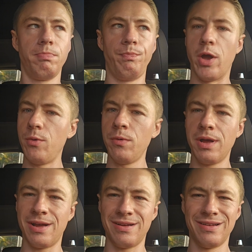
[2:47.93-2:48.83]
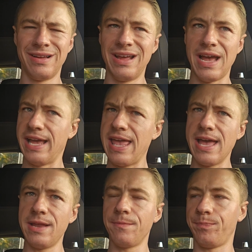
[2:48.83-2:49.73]
no, I
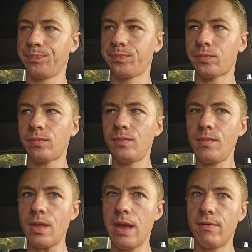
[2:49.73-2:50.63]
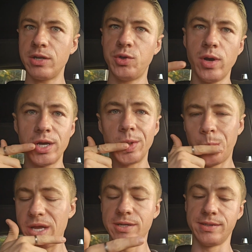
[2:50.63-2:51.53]
can't. I've got
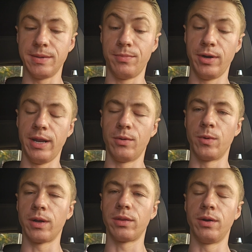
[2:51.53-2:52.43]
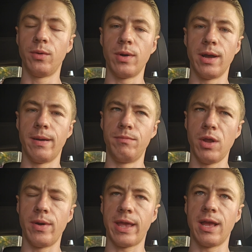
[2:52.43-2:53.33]
200 pages to print and work through.
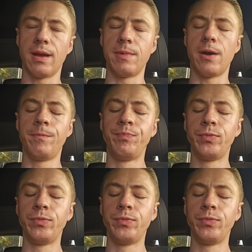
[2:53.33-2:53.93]
No, I can't come now.